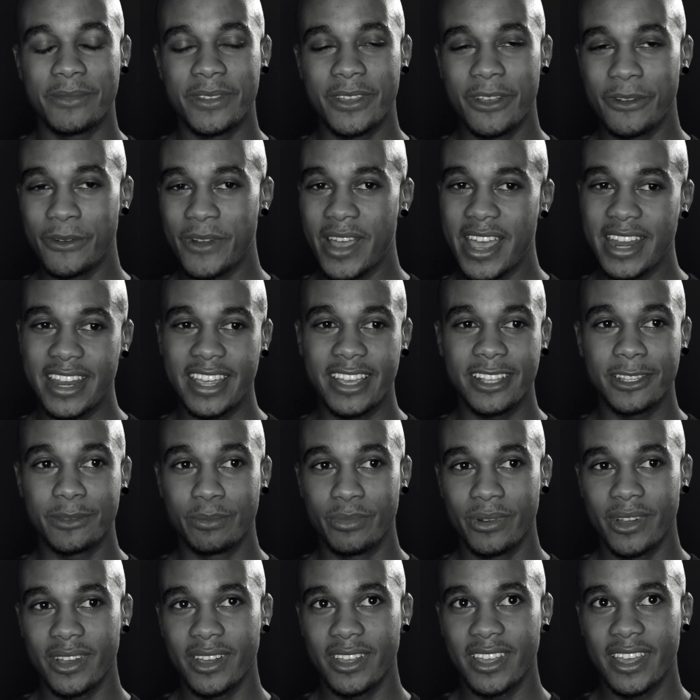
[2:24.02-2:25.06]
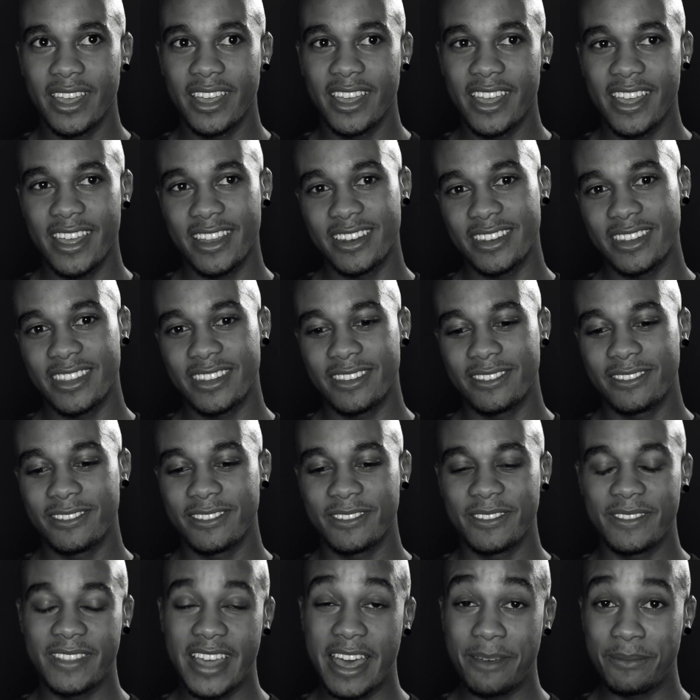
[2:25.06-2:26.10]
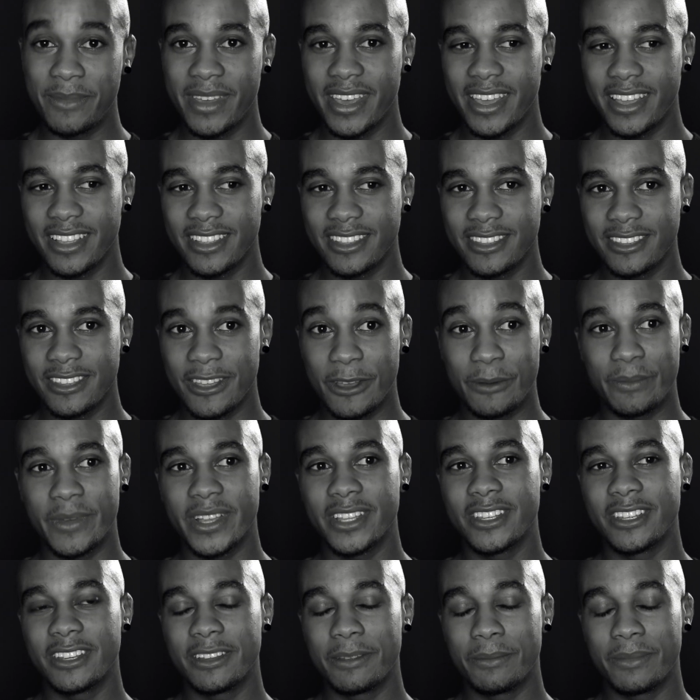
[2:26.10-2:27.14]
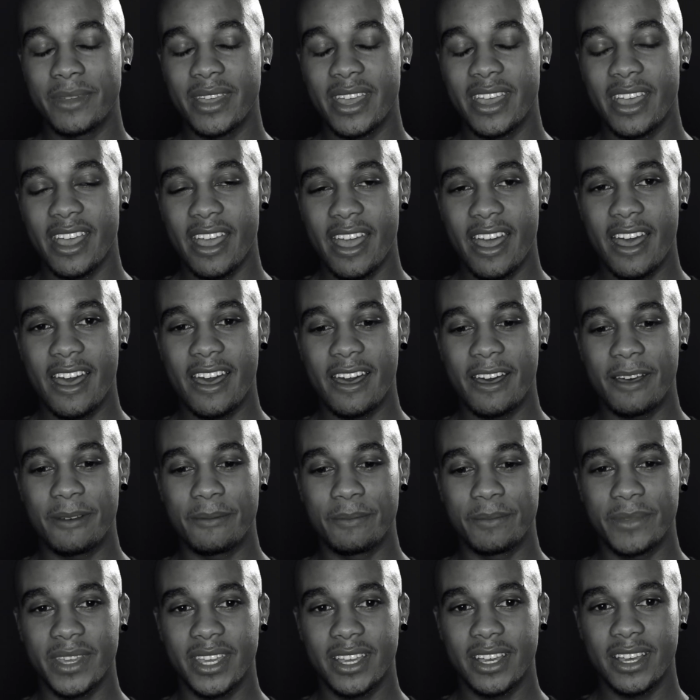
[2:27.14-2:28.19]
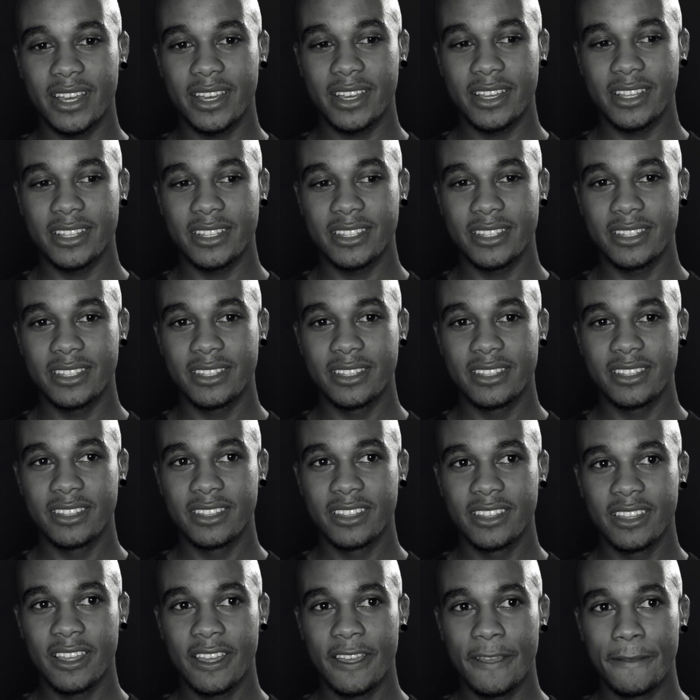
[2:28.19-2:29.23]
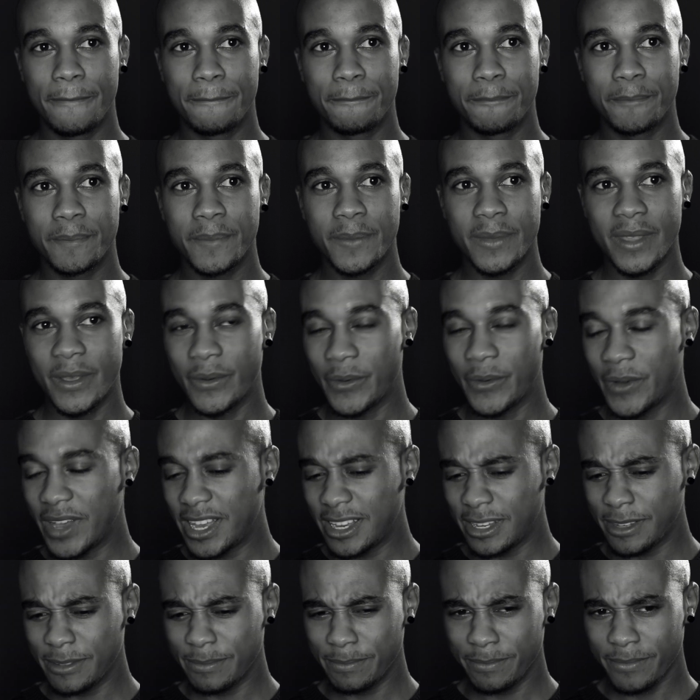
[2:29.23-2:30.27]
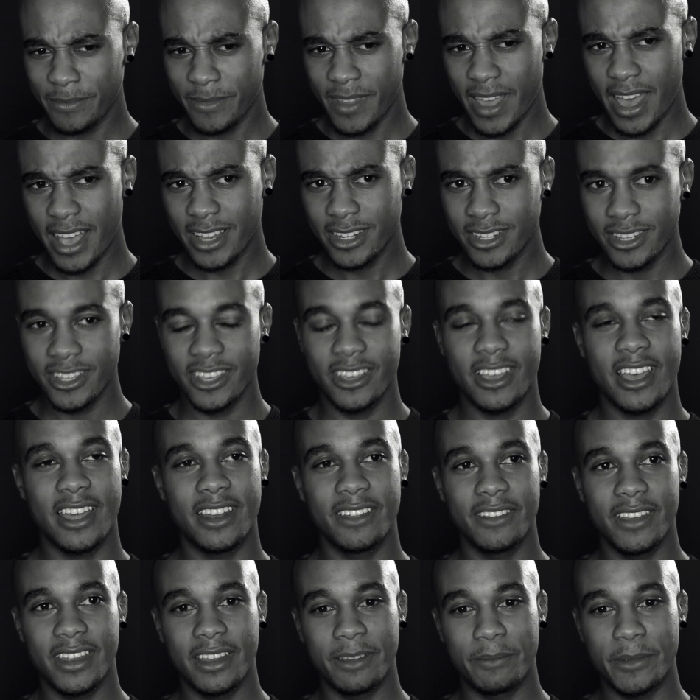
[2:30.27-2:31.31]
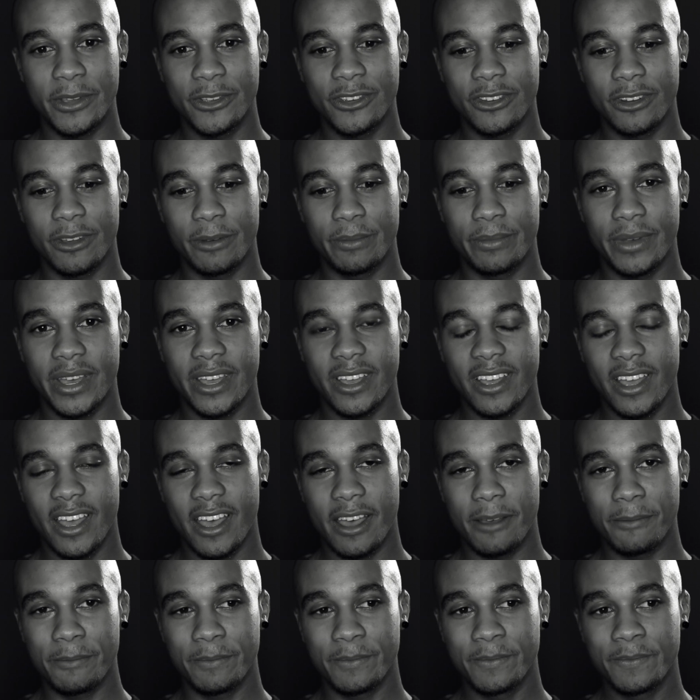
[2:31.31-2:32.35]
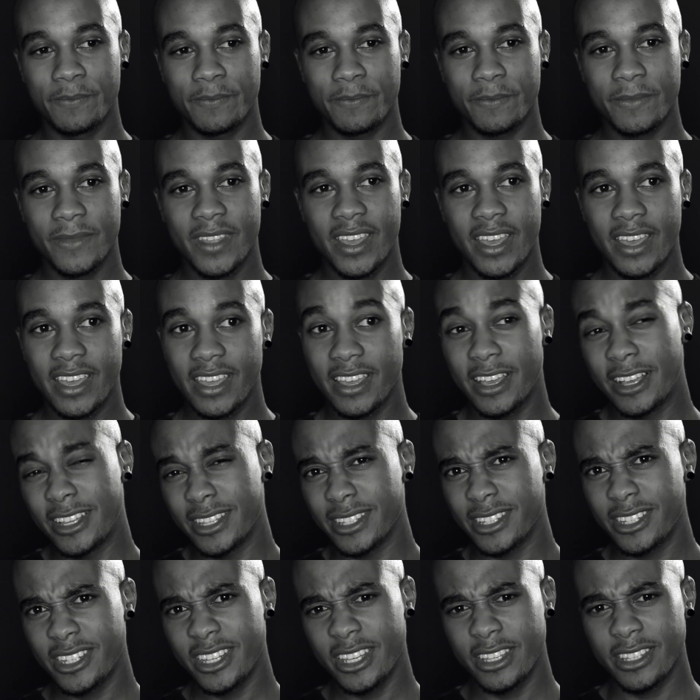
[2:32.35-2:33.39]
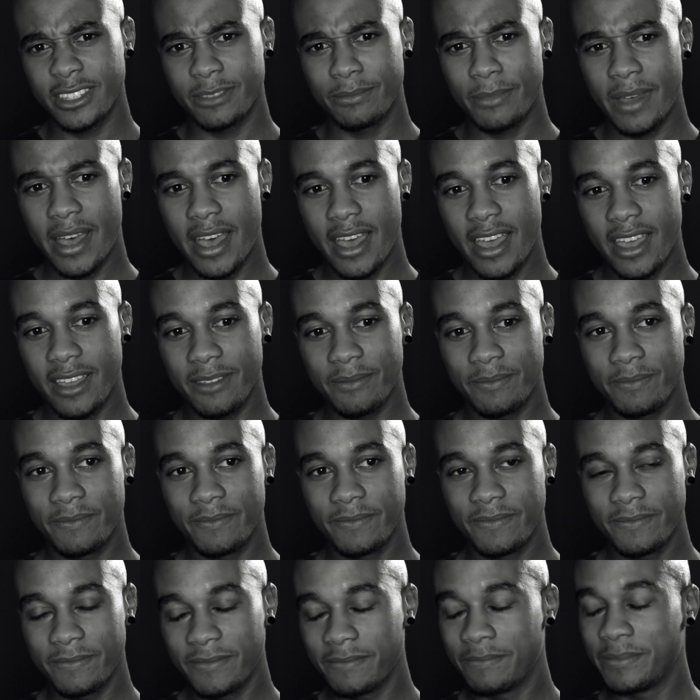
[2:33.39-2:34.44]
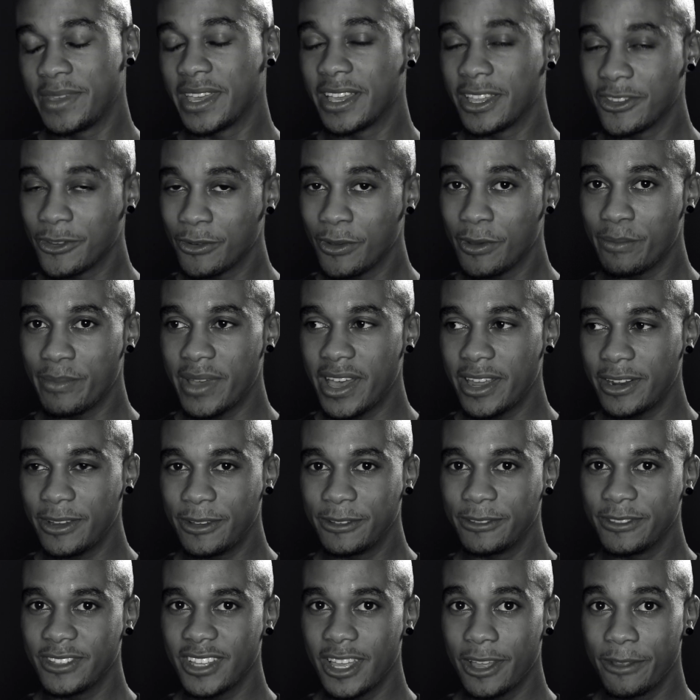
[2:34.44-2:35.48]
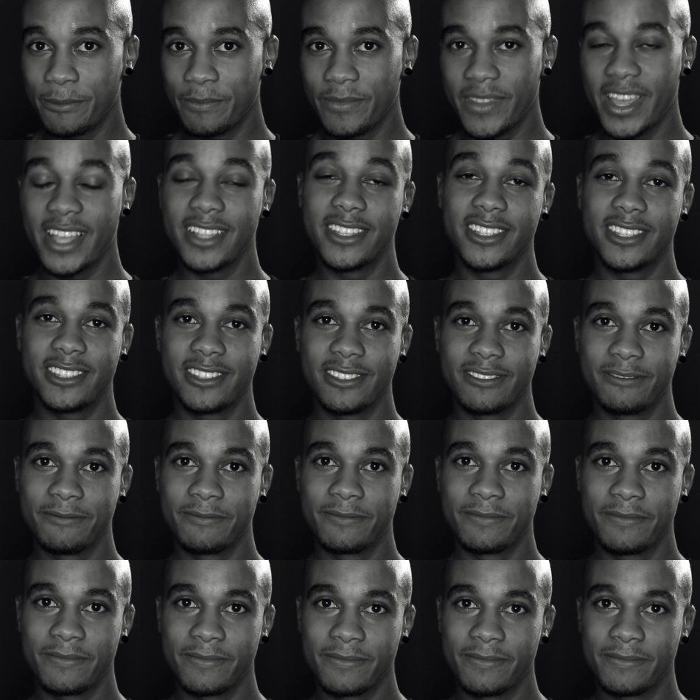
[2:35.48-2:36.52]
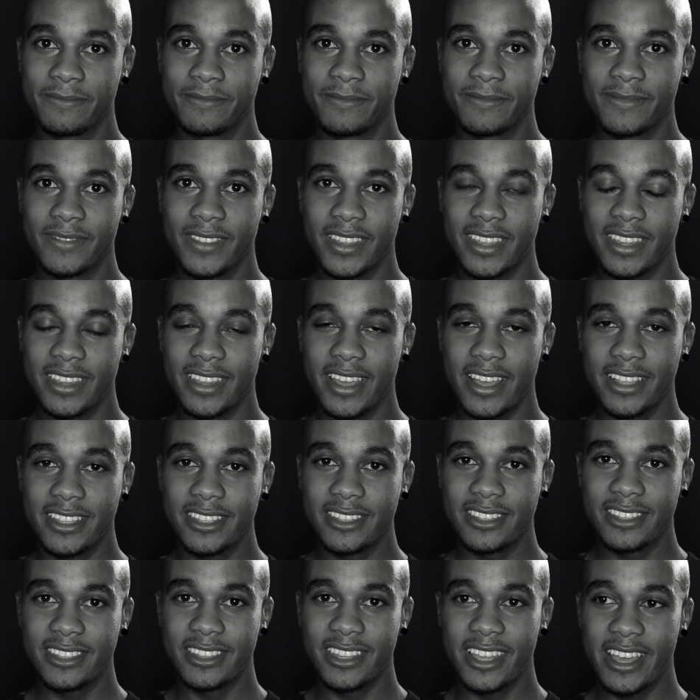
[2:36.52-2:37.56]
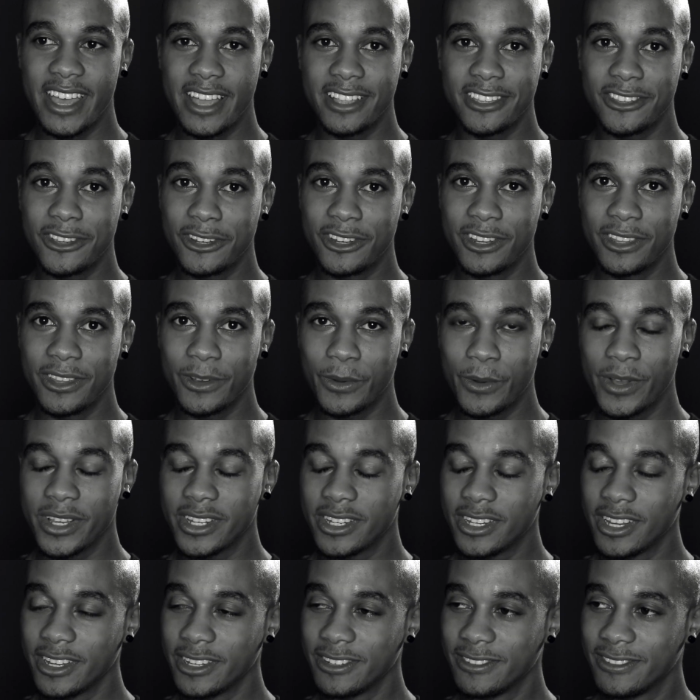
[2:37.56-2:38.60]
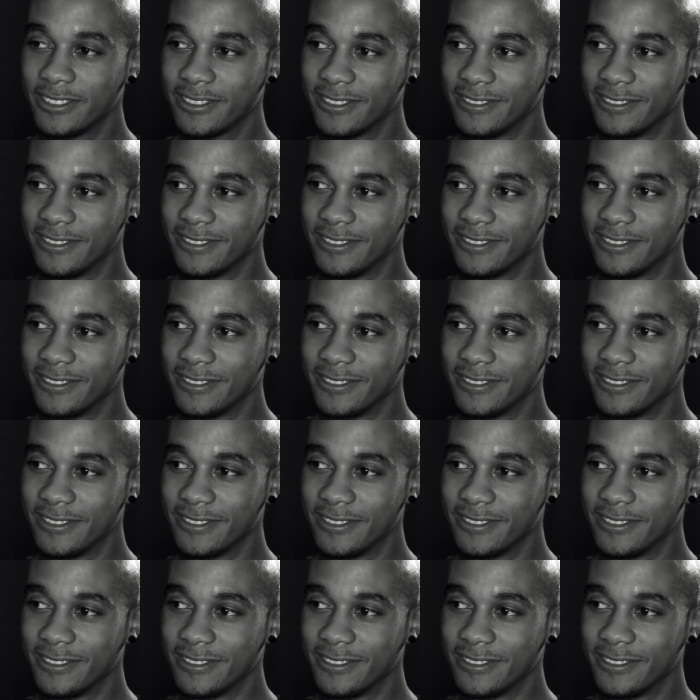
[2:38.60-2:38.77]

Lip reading: your writing is brilliant, and that meant so much to me, because, wow, I'm actually kind of getting emotional, but because she's my biggest role model, so that's the answer to the question.